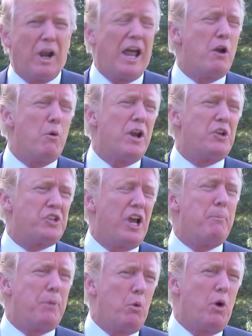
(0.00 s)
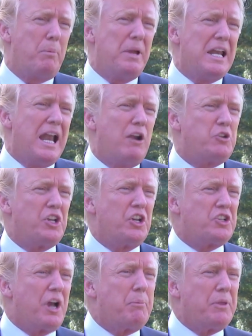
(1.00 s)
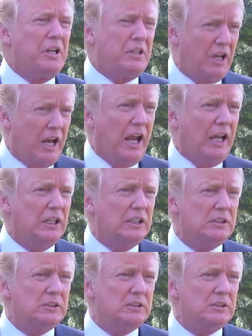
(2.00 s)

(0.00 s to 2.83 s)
well, I don't want to say, but we'll be announcing something today.